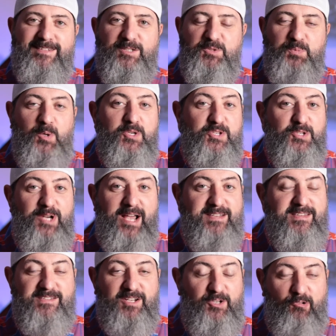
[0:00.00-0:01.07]
The Sportster
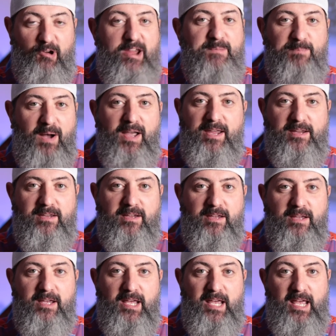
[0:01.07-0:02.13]
S is a great bike,
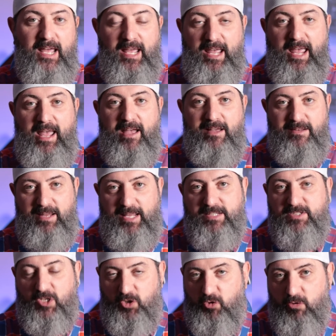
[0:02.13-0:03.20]
and
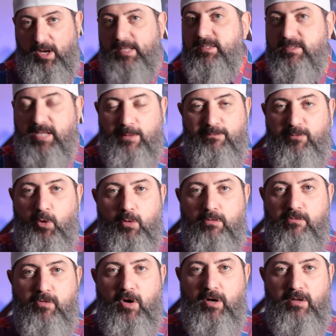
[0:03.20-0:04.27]
it's a great step
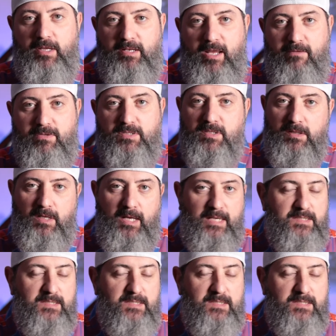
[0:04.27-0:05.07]
forward for Harley-Davidson.